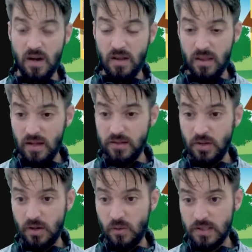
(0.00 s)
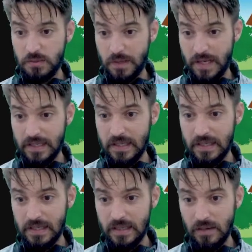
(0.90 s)
The dog was playing
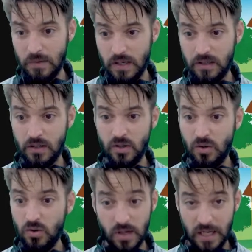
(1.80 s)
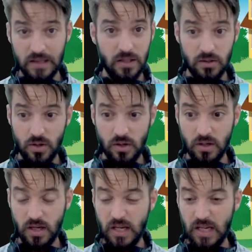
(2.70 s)
in the mud. Look at the dog.
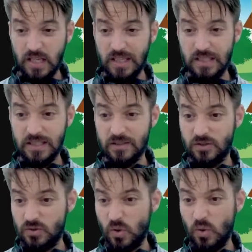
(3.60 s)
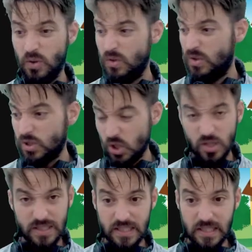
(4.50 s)
It is so
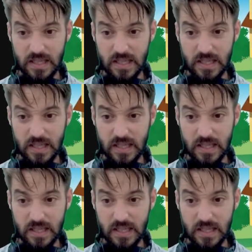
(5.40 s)
dirty.